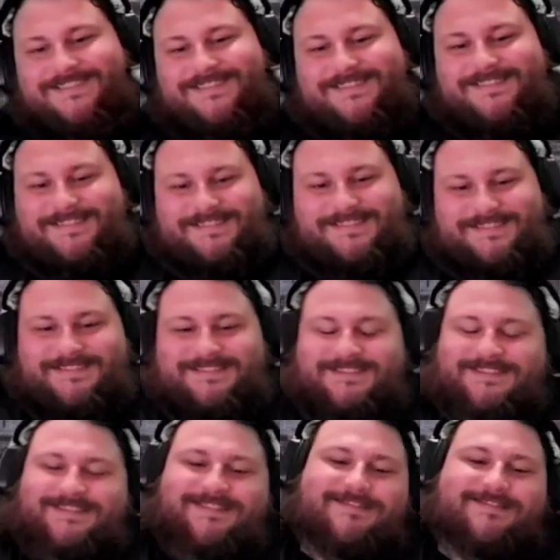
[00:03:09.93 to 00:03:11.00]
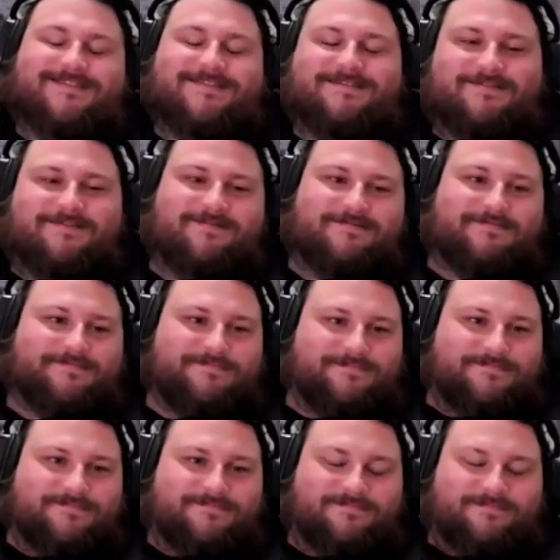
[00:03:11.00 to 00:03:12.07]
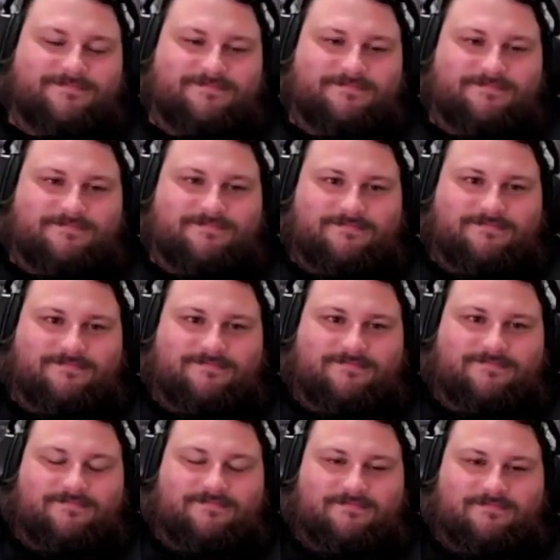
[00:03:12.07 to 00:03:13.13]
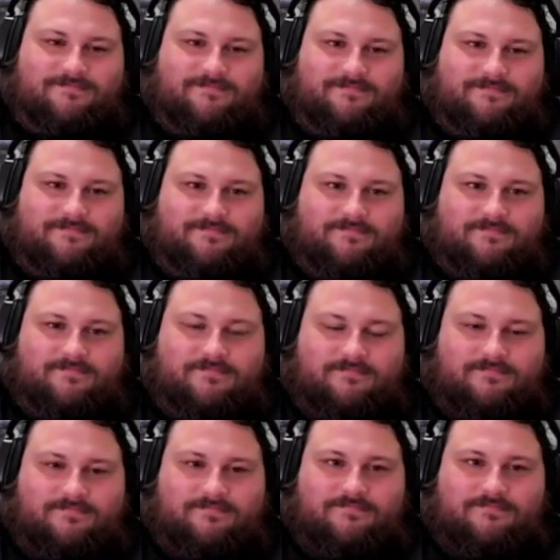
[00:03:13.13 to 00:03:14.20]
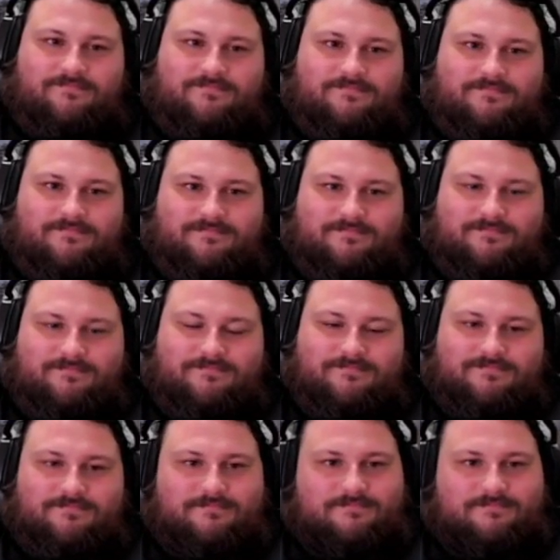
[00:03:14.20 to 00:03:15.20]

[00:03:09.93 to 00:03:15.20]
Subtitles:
[no speech]